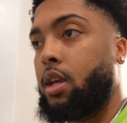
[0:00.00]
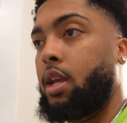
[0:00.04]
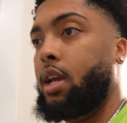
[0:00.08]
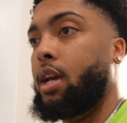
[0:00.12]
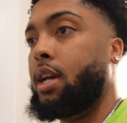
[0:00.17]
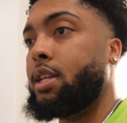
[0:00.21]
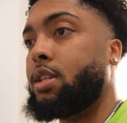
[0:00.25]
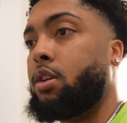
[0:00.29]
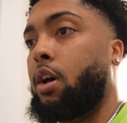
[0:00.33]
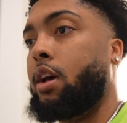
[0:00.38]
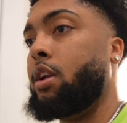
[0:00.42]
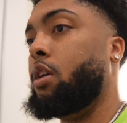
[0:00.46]

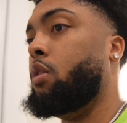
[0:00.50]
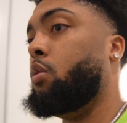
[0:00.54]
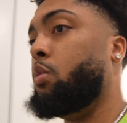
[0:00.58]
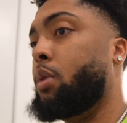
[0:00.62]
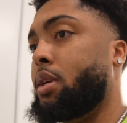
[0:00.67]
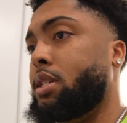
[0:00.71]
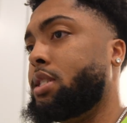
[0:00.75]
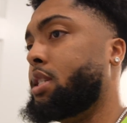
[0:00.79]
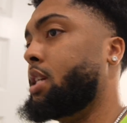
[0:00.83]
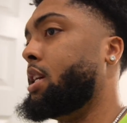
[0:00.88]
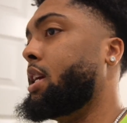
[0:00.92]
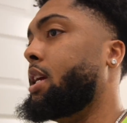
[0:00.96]
So I don't
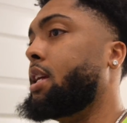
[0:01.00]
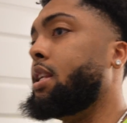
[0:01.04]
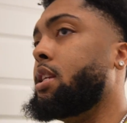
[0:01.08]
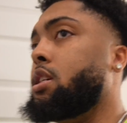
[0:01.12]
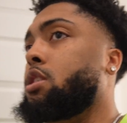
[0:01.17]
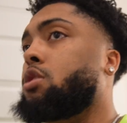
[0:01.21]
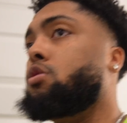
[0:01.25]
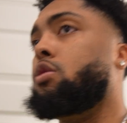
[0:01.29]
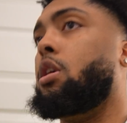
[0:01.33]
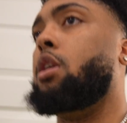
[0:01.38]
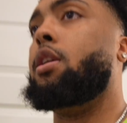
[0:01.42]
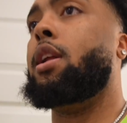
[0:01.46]
want to see any
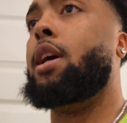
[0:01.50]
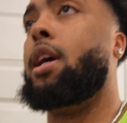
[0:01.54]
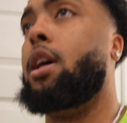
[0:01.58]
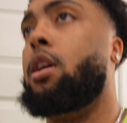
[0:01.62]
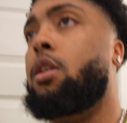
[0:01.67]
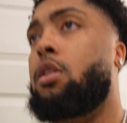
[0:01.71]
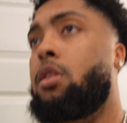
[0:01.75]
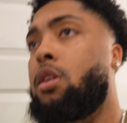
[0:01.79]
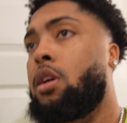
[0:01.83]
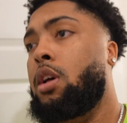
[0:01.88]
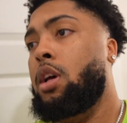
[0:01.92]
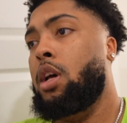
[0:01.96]

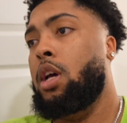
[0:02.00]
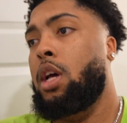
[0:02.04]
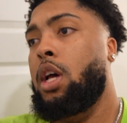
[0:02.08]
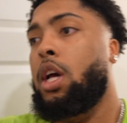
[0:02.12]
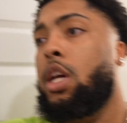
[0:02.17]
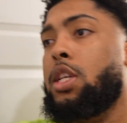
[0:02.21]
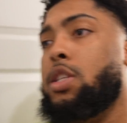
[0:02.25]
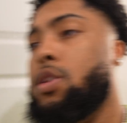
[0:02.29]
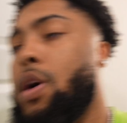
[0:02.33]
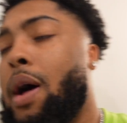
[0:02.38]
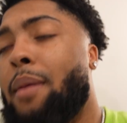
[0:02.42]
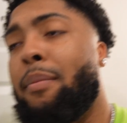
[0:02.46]
drawdown,
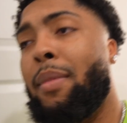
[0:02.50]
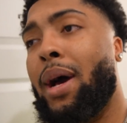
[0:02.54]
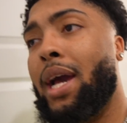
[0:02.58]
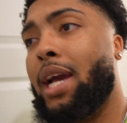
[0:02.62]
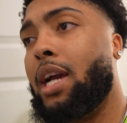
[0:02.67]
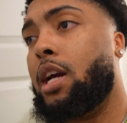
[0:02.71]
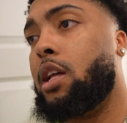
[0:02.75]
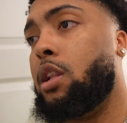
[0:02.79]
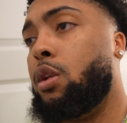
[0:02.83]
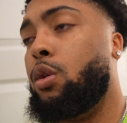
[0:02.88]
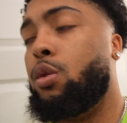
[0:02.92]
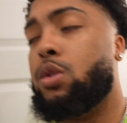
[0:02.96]
so I might
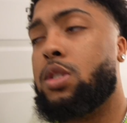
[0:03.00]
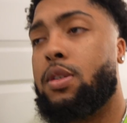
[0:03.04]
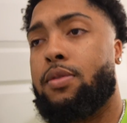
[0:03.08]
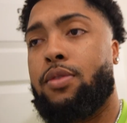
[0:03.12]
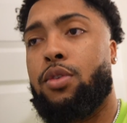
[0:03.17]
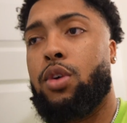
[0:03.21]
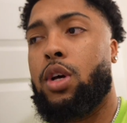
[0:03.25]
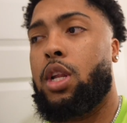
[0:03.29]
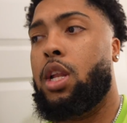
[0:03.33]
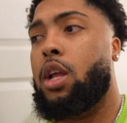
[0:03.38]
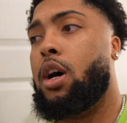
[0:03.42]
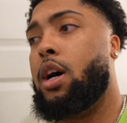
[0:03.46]
close it
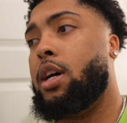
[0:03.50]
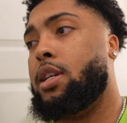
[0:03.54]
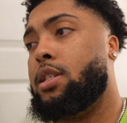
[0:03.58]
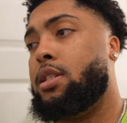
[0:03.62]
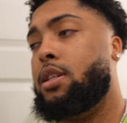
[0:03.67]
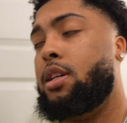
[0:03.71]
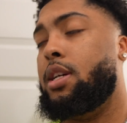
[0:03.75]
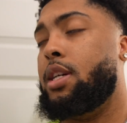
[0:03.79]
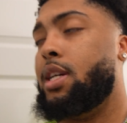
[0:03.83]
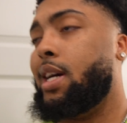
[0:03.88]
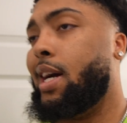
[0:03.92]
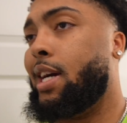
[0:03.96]
for a loss.
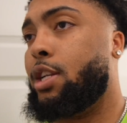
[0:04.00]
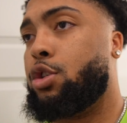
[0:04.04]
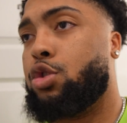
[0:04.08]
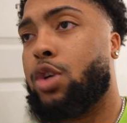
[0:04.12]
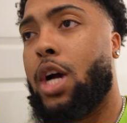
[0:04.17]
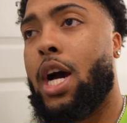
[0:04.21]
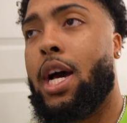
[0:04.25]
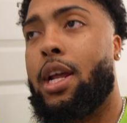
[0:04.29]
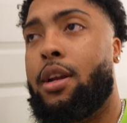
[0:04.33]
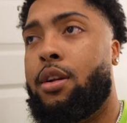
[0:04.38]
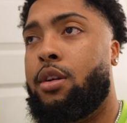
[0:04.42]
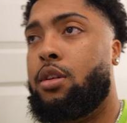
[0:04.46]
I
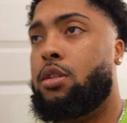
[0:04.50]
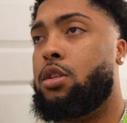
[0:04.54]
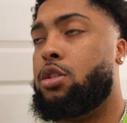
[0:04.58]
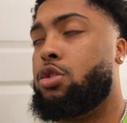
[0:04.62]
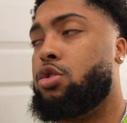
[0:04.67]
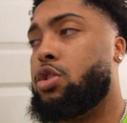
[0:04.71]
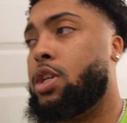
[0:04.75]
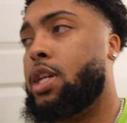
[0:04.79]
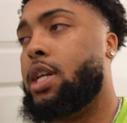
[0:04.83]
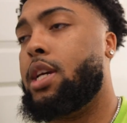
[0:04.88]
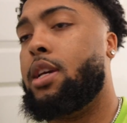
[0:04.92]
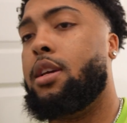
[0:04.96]
try another
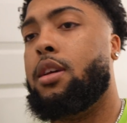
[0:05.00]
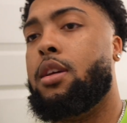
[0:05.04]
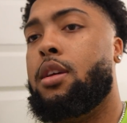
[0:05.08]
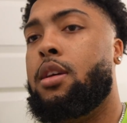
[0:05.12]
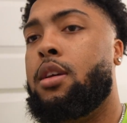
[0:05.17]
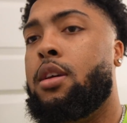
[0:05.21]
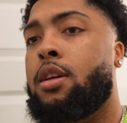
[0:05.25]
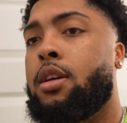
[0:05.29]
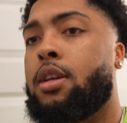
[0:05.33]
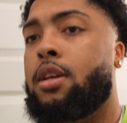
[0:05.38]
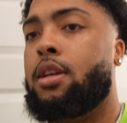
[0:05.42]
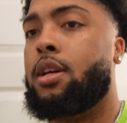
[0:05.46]
trade.
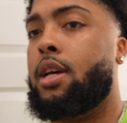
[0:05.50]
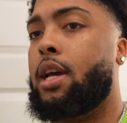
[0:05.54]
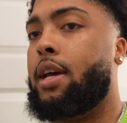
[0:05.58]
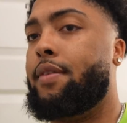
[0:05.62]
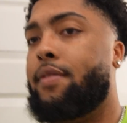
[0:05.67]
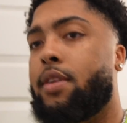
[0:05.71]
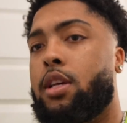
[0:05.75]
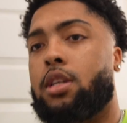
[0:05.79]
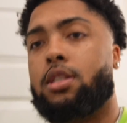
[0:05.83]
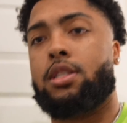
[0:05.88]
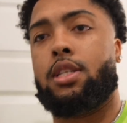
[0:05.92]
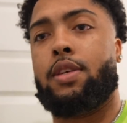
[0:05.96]

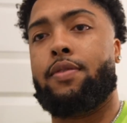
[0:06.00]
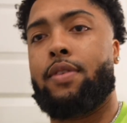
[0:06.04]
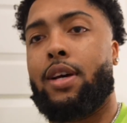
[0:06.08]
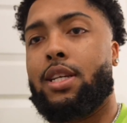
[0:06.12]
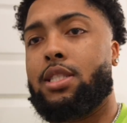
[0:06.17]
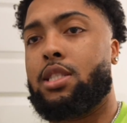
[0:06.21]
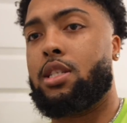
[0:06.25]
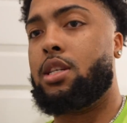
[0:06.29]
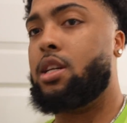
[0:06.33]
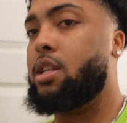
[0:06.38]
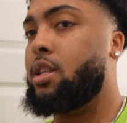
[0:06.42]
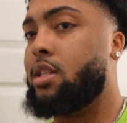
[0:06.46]
If I
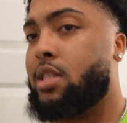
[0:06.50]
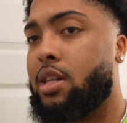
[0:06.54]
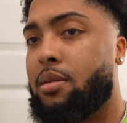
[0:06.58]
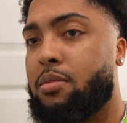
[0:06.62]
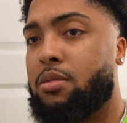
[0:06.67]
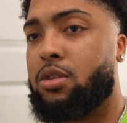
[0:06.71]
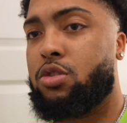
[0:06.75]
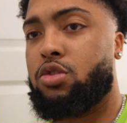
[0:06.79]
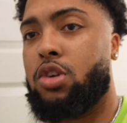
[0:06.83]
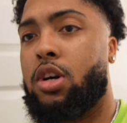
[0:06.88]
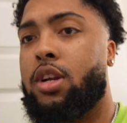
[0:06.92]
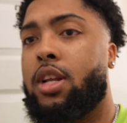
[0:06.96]
see any type
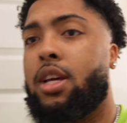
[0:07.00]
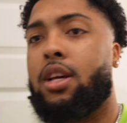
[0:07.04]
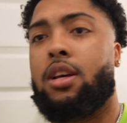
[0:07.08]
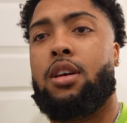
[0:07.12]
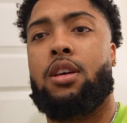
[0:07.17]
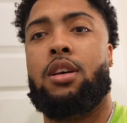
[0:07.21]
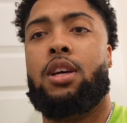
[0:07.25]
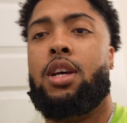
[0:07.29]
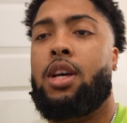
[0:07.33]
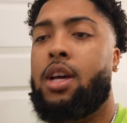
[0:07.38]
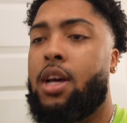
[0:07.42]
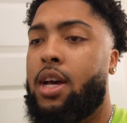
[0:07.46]
of
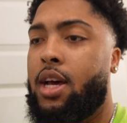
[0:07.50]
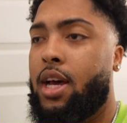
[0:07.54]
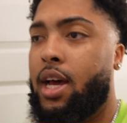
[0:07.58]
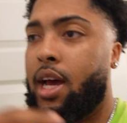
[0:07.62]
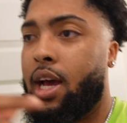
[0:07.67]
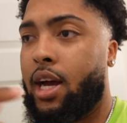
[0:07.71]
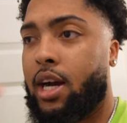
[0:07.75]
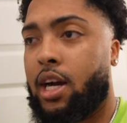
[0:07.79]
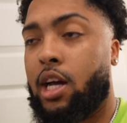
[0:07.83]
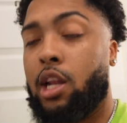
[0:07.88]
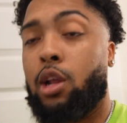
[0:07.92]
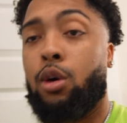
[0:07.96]
drawdown,
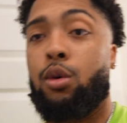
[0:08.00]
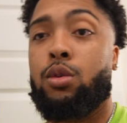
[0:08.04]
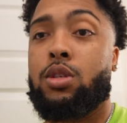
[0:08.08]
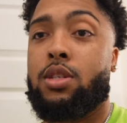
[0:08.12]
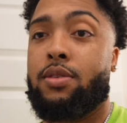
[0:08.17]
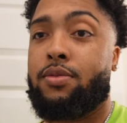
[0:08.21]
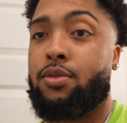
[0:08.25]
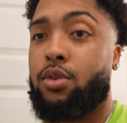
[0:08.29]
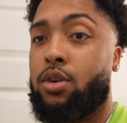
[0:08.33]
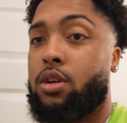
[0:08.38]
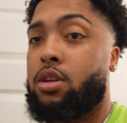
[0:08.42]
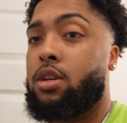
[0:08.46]
I close it
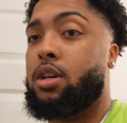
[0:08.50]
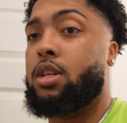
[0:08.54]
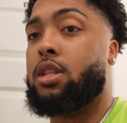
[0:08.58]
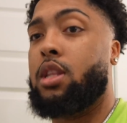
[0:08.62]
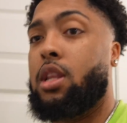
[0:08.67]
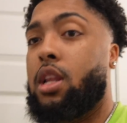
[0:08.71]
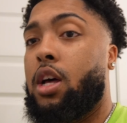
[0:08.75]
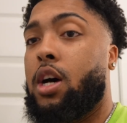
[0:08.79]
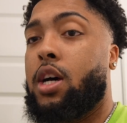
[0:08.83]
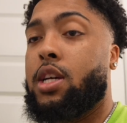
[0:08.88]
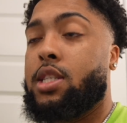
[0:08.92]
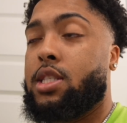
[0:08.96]
for another
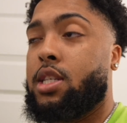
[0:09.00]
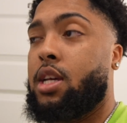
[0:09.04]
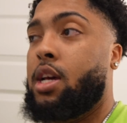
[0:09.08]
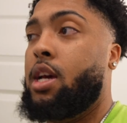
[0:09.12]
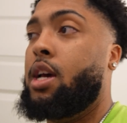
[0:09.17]
loss.